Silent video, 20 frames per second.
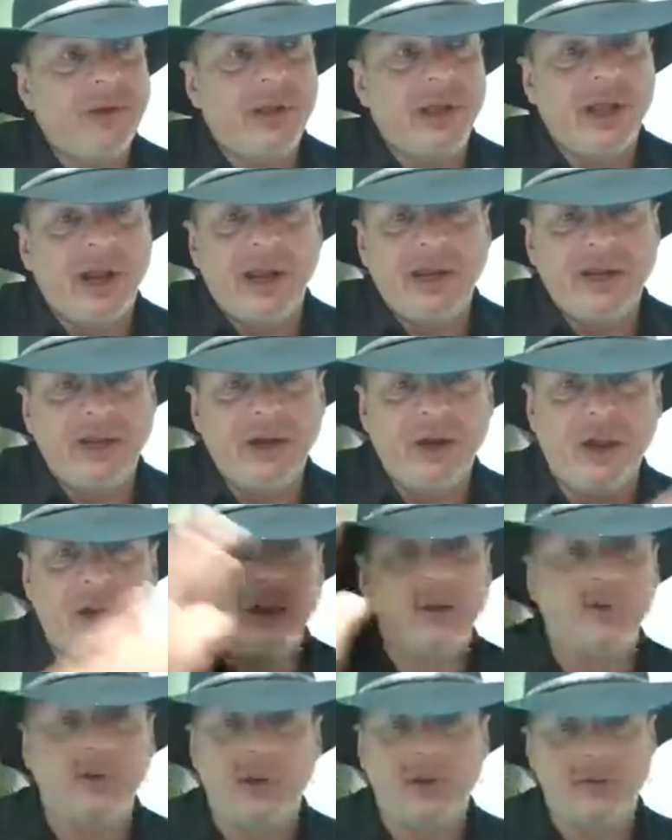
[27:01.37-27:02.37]
I did
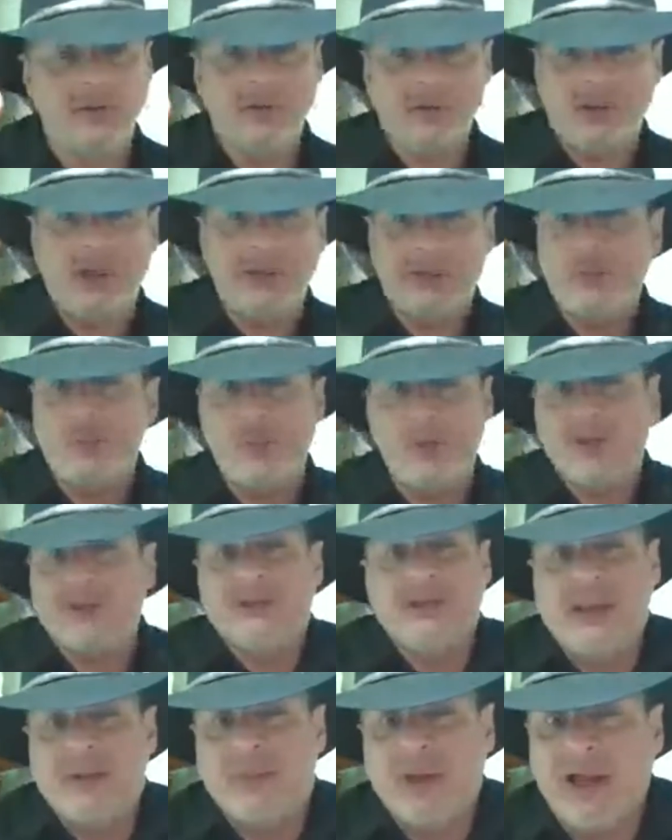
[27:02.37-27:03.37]
all of at the
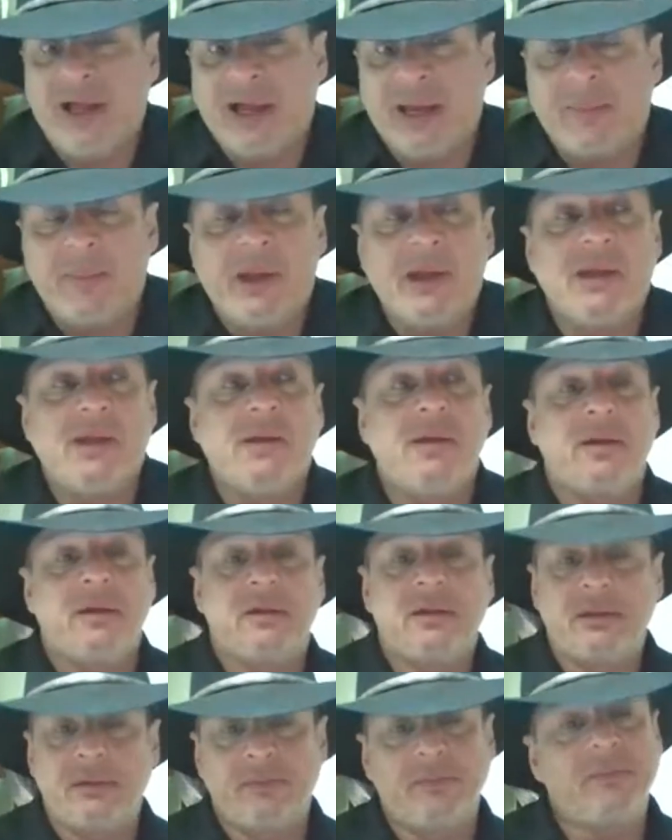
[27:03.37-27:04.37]
same time.
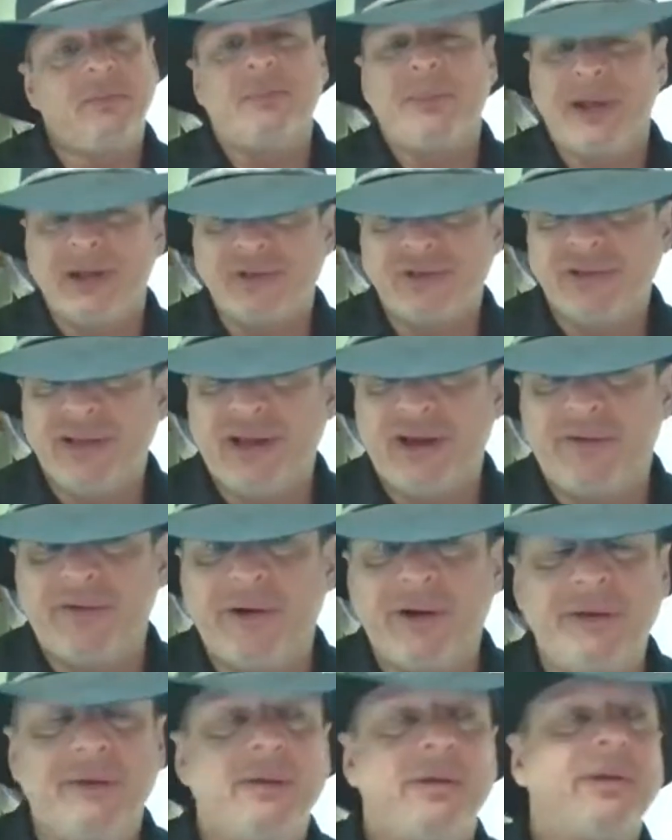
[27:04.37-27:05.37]
Imagine that,
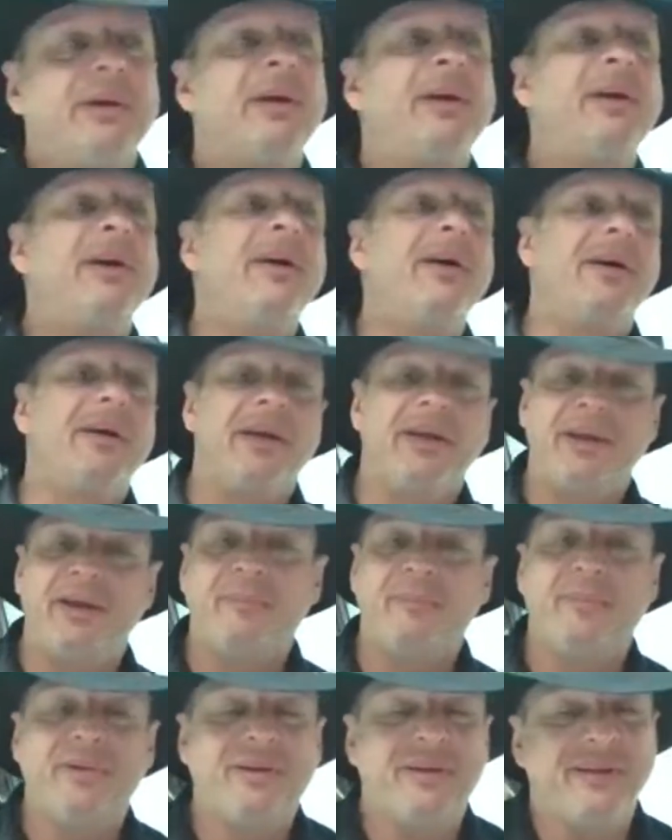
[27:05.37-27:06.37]
right?
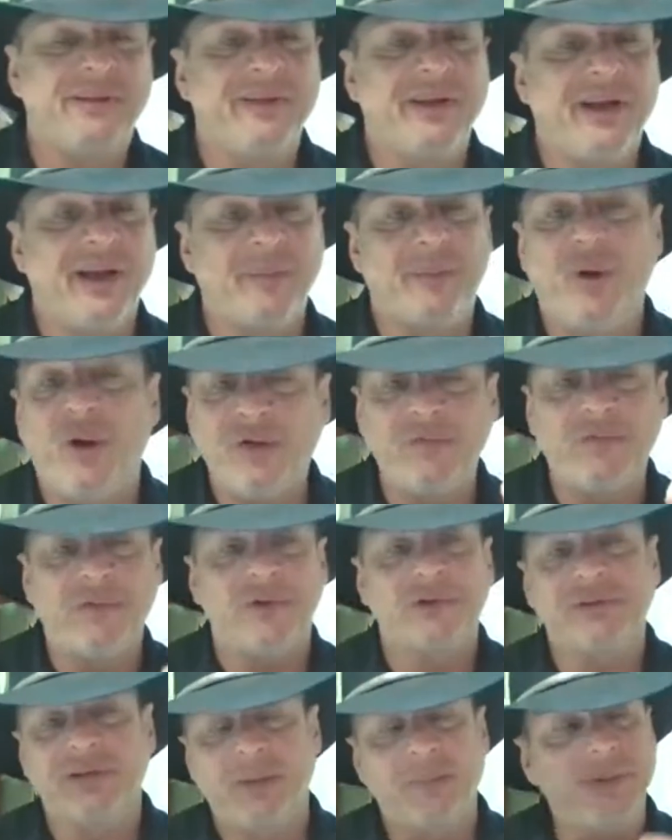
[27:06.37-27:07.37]
And I pole
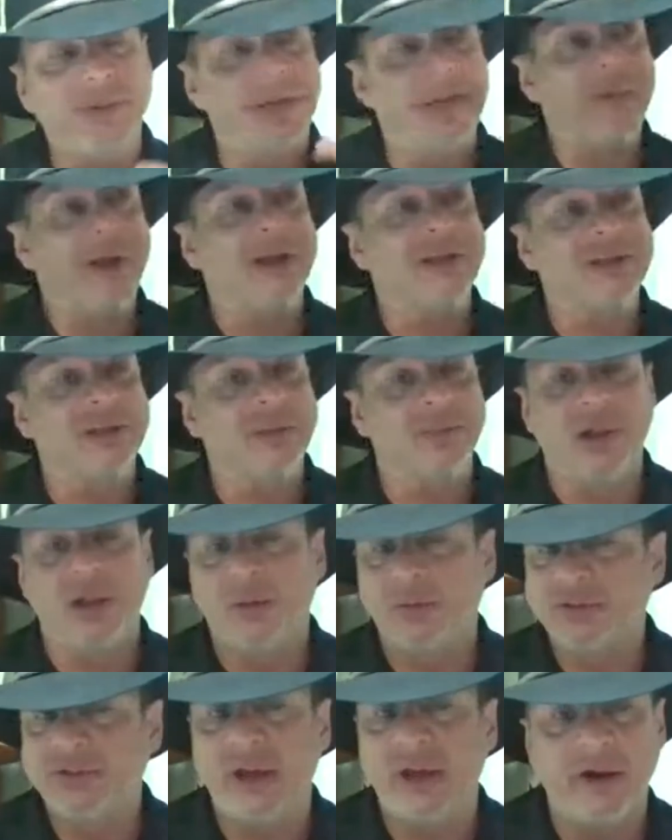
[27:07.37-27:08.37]
vaulted. I played basketball.
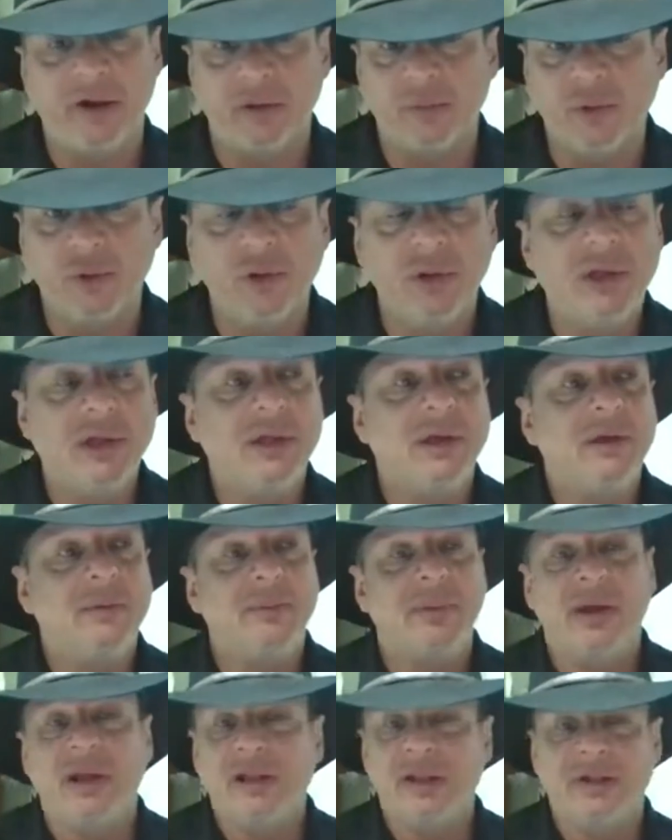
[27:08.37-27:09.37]
I was terrible,
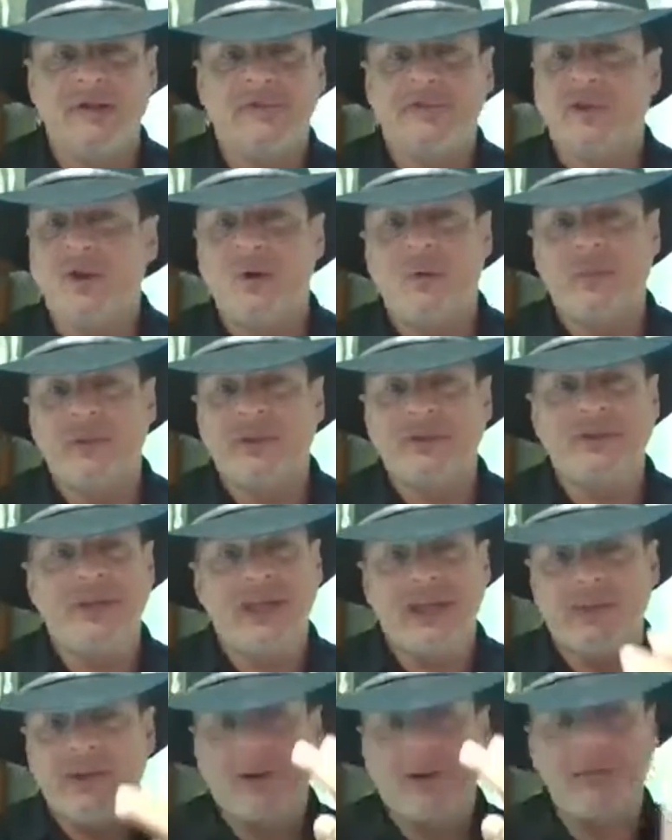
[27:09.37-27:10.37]
but I loved going with the
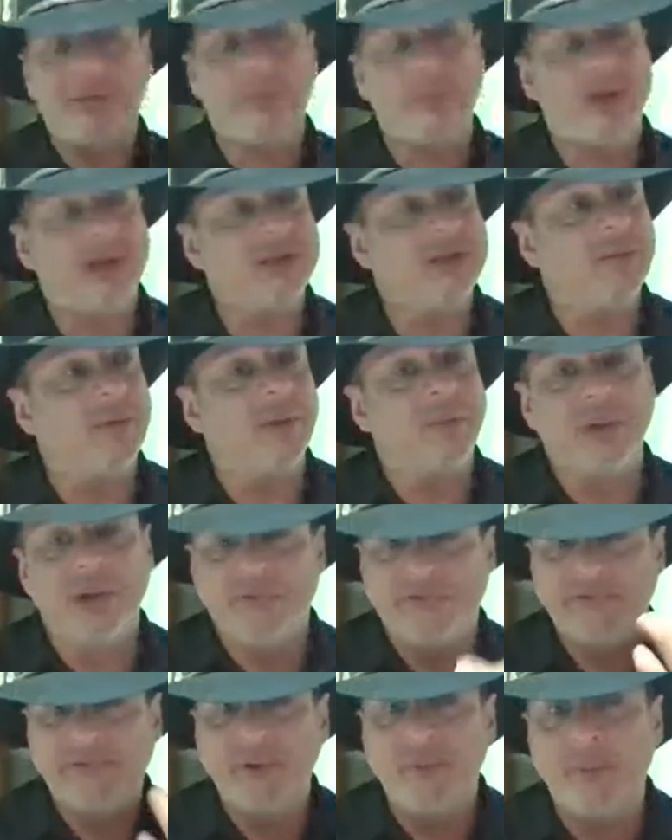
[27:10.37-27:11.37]
team. And I played basketball. I played
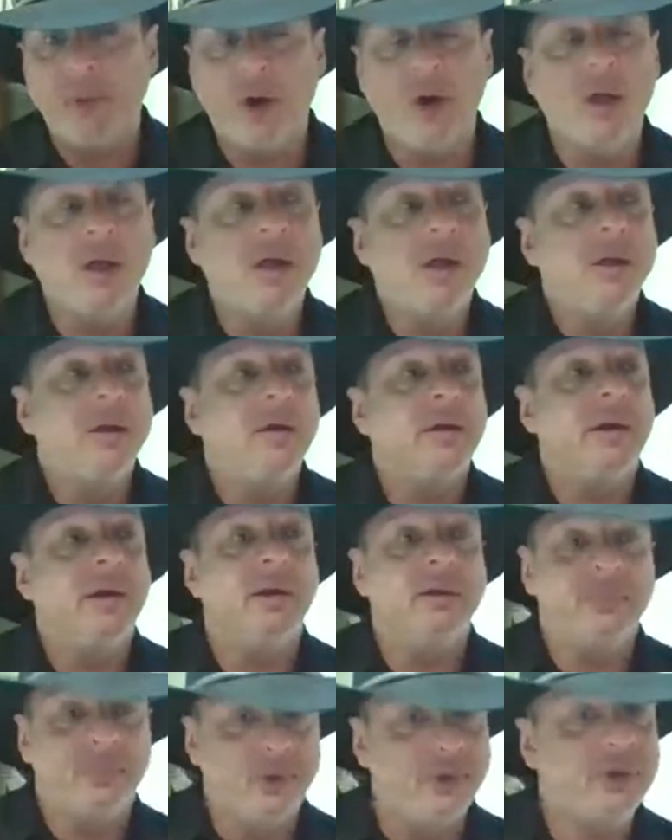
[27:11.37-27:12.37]
football, and I
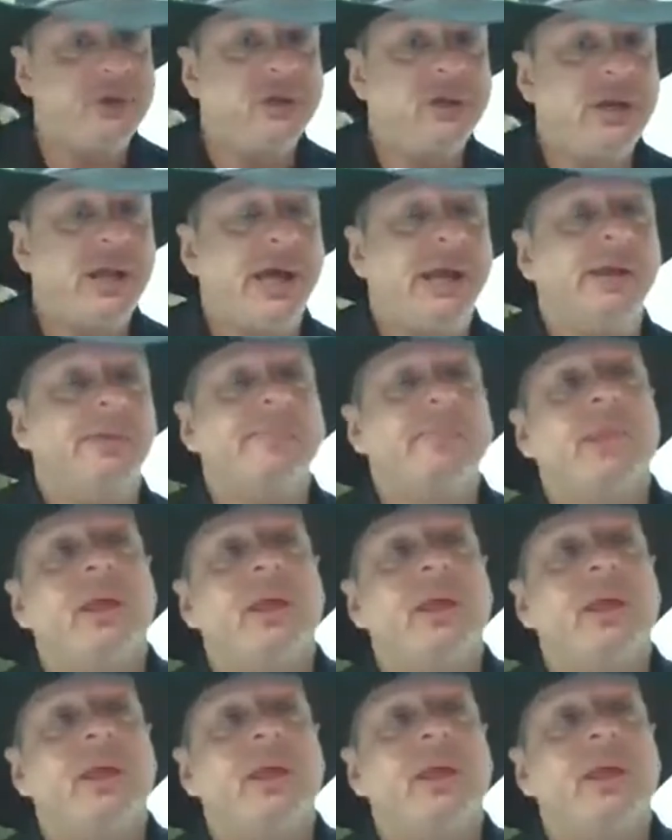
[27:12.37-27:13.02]
was pretty good at it.